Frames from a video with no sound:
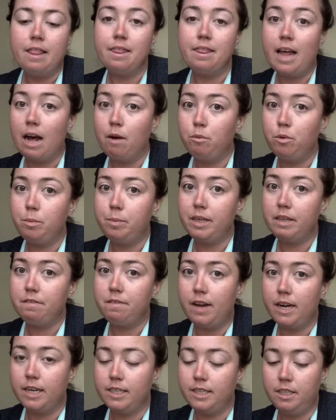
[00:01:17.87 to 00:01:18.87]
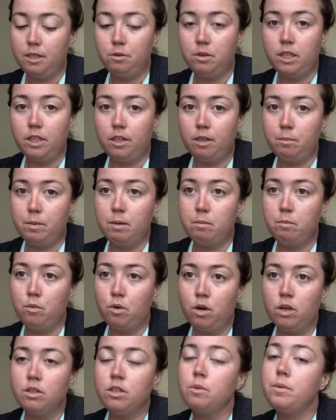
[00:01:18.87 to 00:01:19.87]
that will be affecting you a little bit
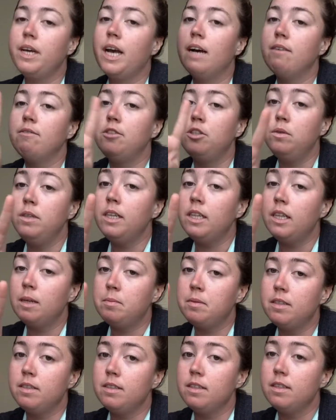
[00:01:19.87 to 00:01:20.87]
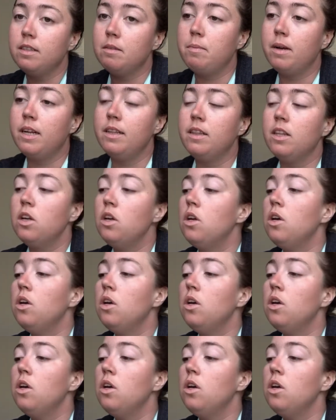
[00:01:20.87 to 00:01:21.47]
more. So we have 2 eclipses this month.